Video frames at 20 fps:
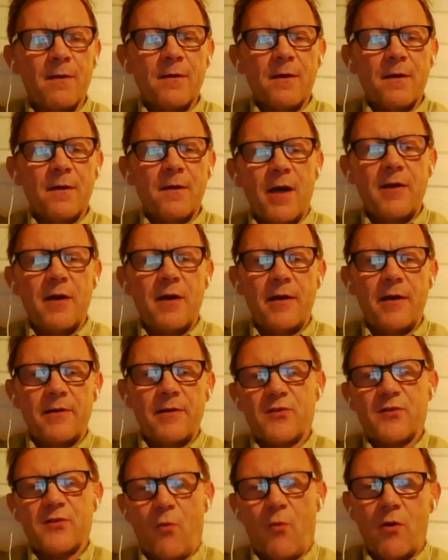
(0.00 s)
And
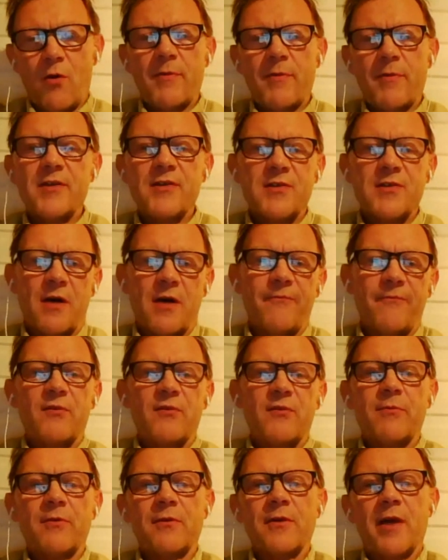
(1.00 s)
it's warm and it's
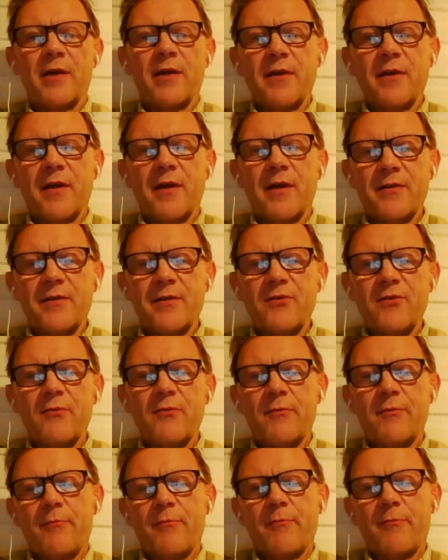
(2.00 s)
comfortable, and
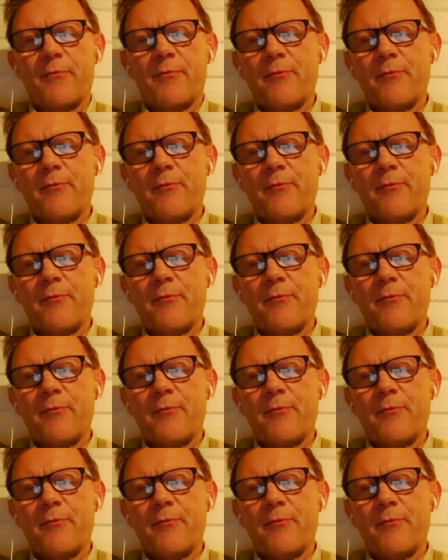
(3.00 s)
you